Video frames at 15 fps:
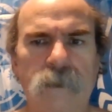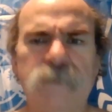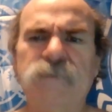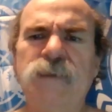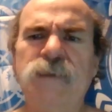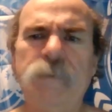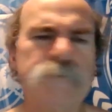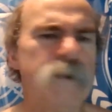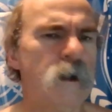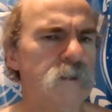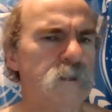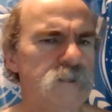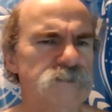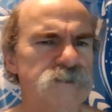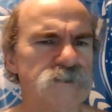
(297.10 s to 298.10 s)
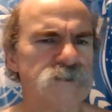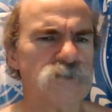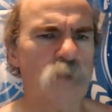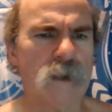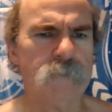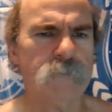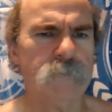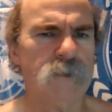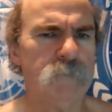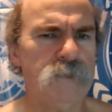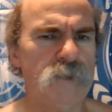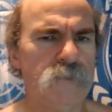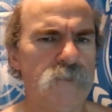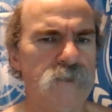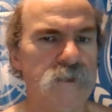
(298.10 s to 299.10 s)
Deep Thought uses quantum
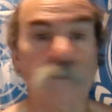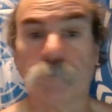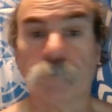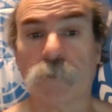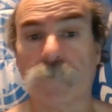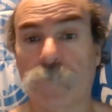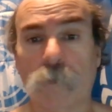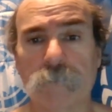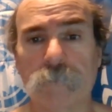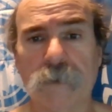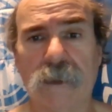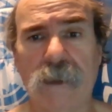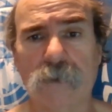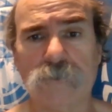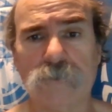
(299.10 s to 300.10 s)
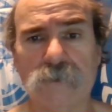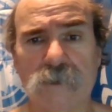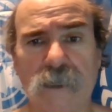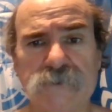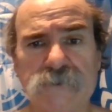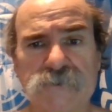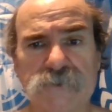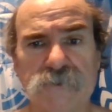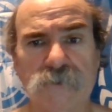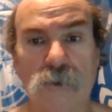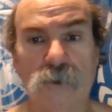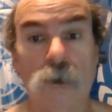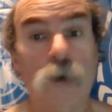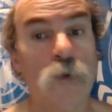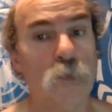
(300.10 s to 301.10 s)
computing to perform the calculation,
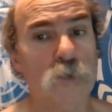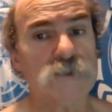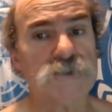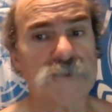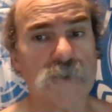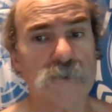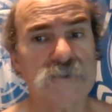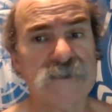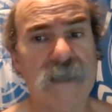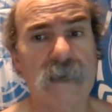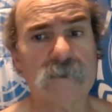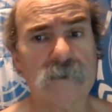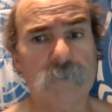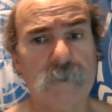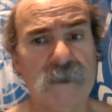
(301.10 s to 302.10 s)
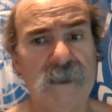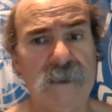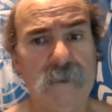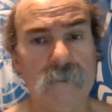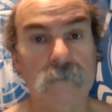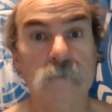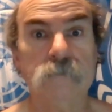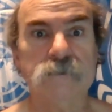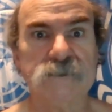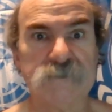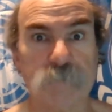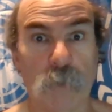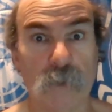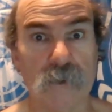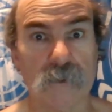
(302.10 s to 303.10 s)
which turns out to be,
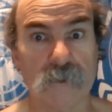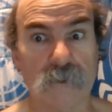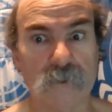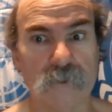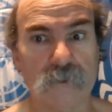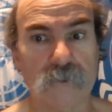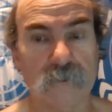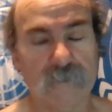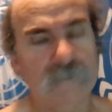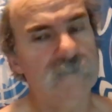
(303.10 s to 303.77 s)
spoiler alert,